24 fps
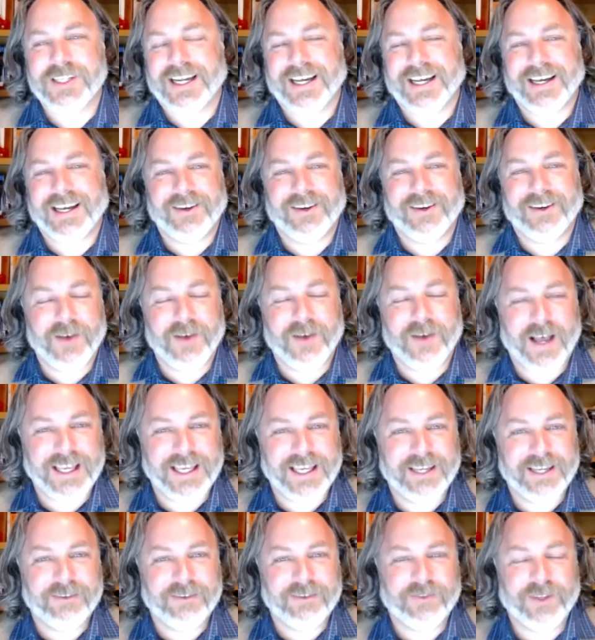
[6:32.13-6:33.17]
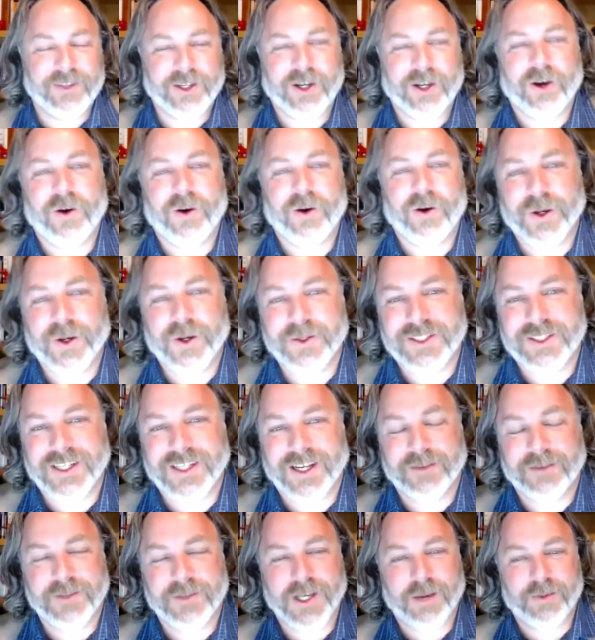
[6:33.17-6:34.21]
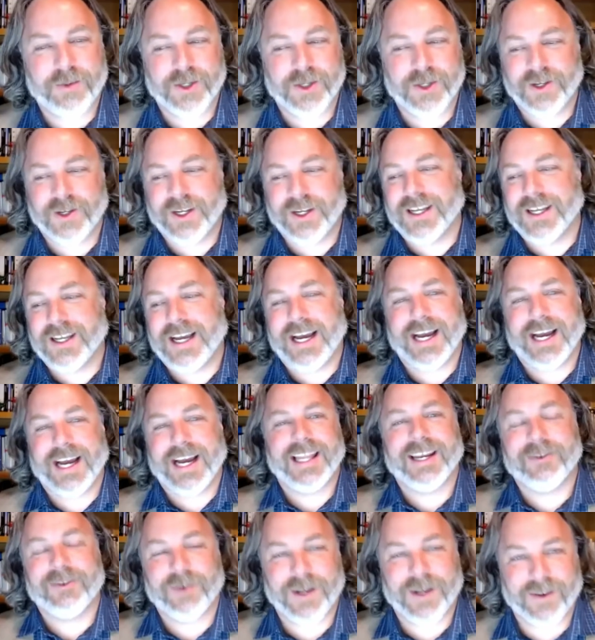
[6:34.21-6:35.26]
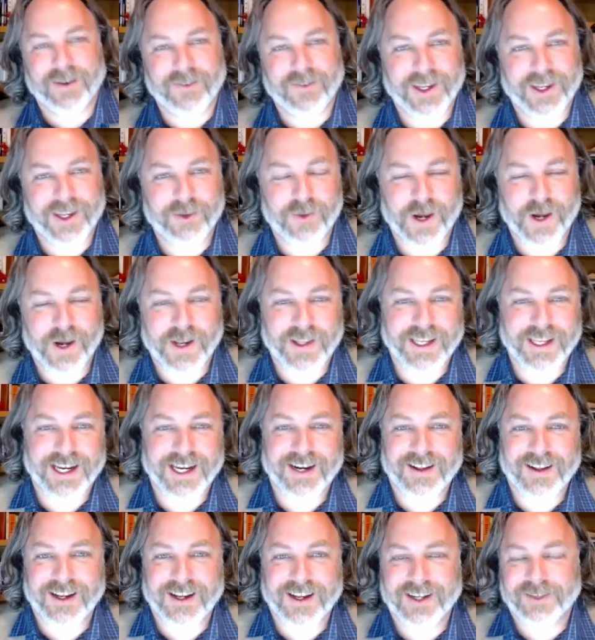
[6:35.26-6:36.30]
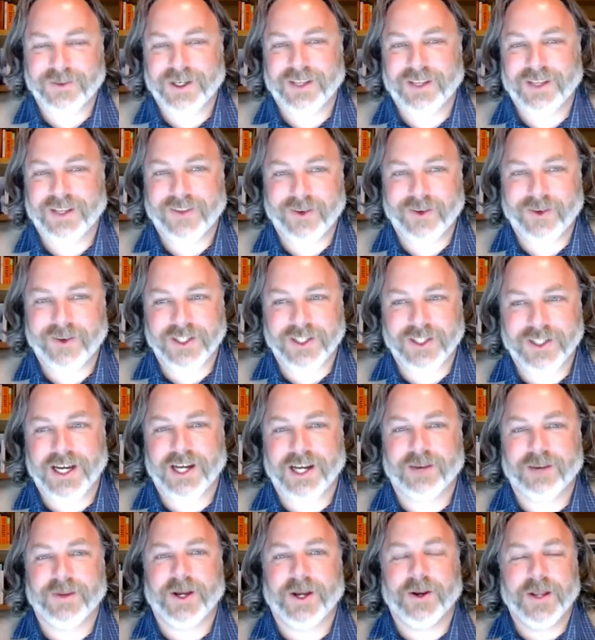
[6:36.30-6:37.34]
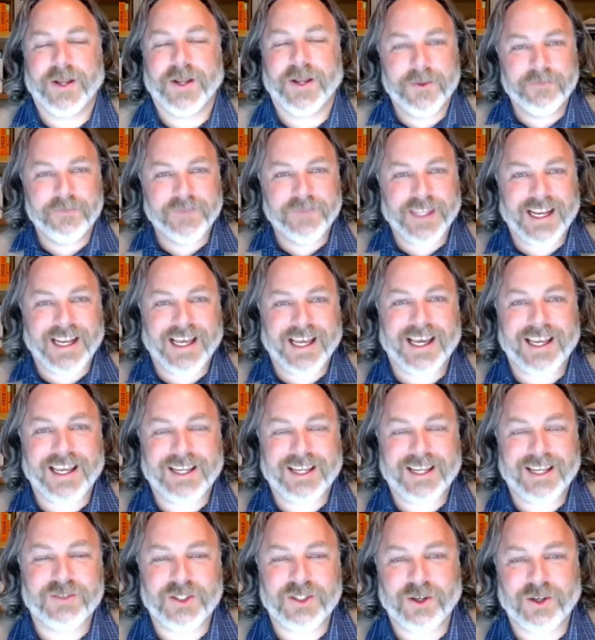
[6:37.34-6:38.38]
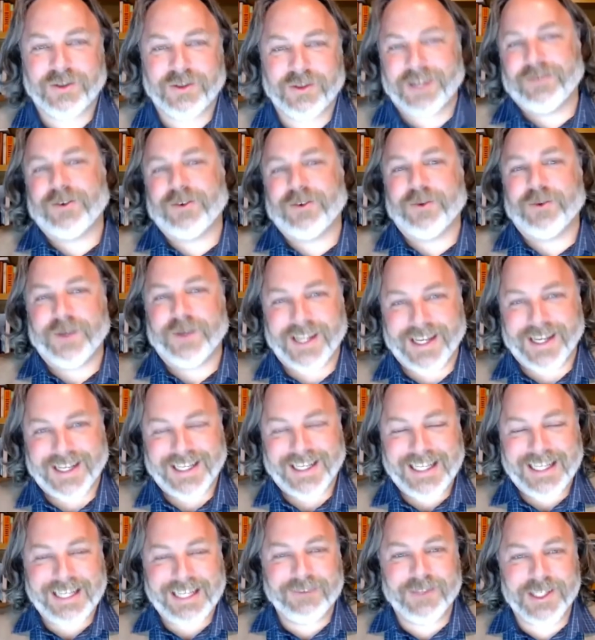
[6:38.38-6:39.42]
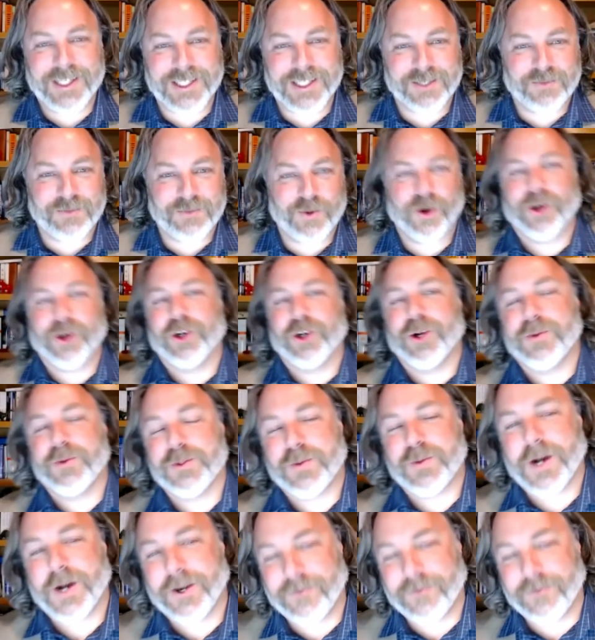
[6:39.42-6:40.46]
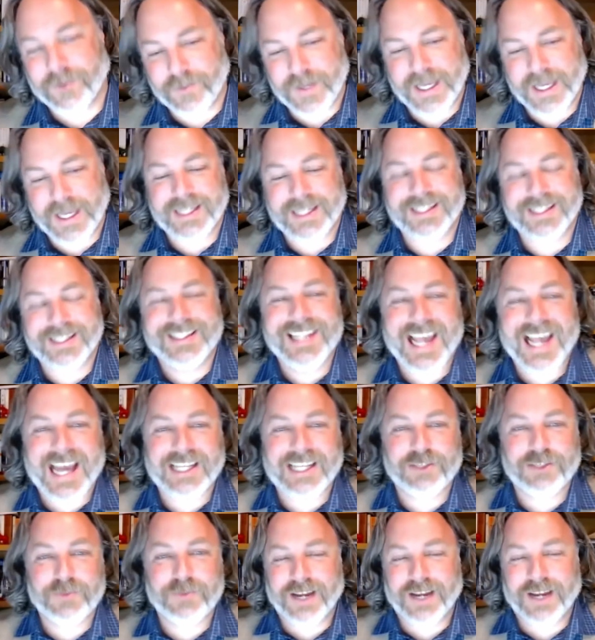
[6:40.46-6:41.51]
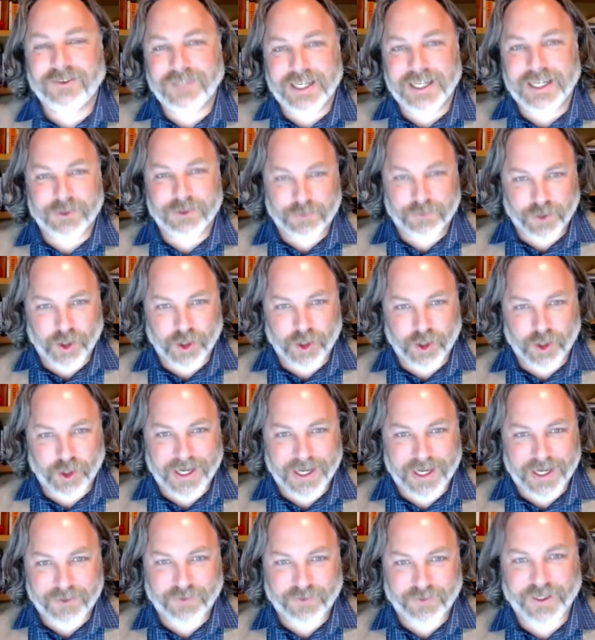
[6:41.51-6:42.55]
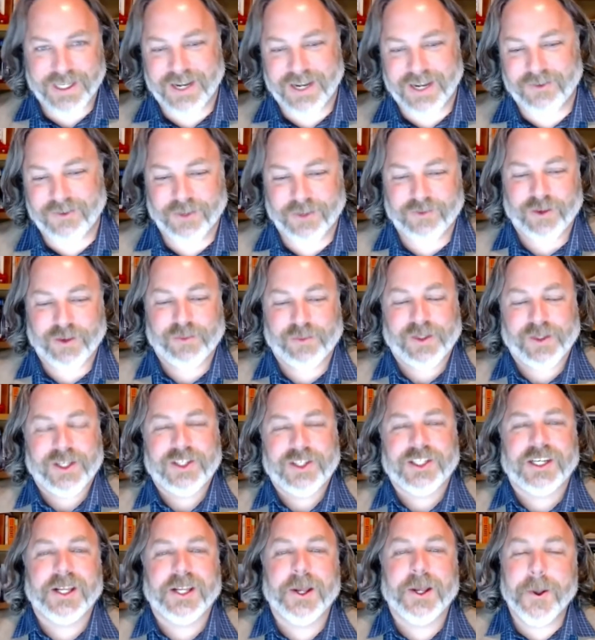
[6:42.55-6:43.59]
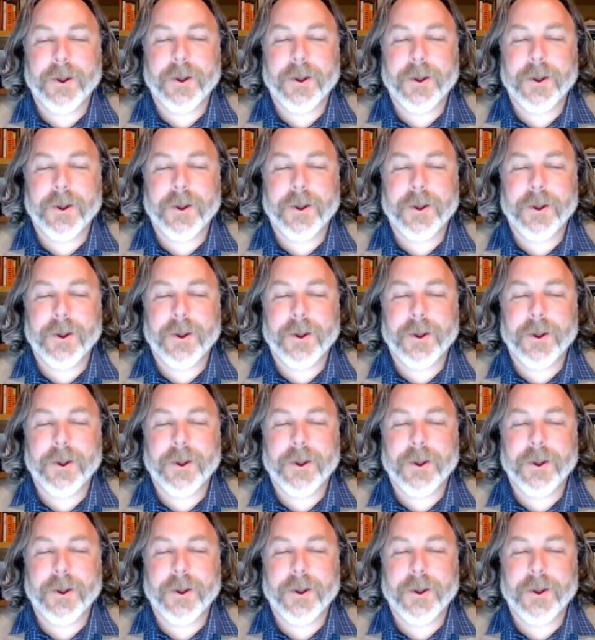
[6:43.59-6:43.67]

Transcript: I give the co-hosts the opportunity to highlight whatever they want in the outline, whatever they want to talk about, and I am so grateful when they leave the support groups part for me, because that's my favorite program of recovering from religion.